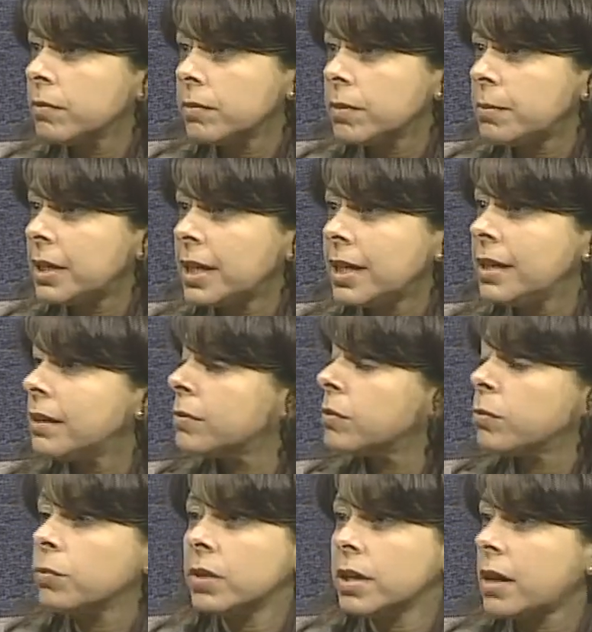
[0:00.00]
be.
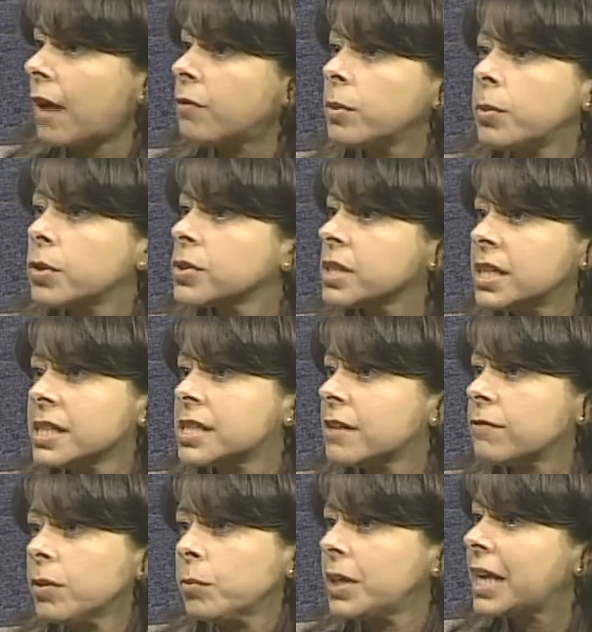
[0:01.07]
Every person is
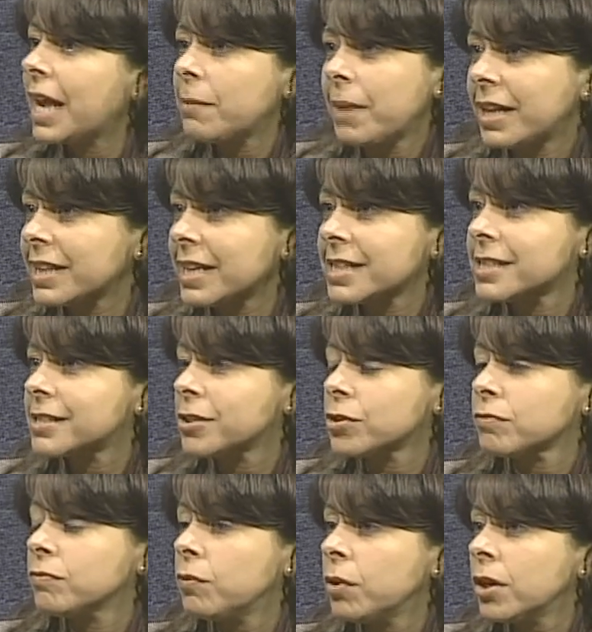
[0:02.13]
different. We can't make that
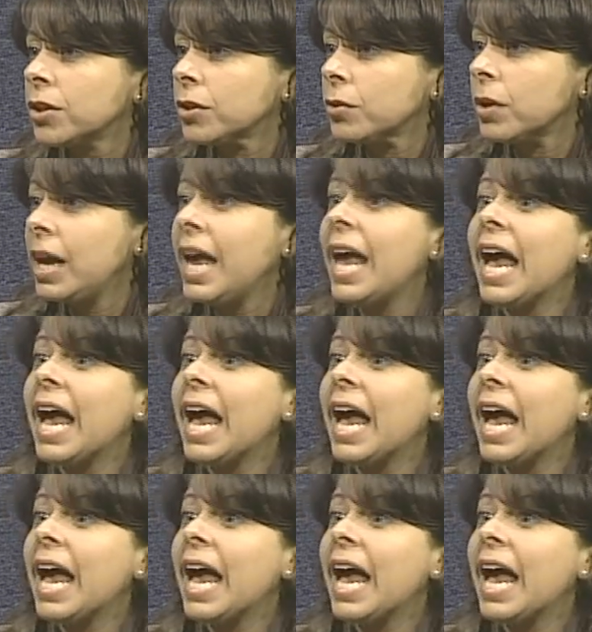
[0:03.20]
decision for you.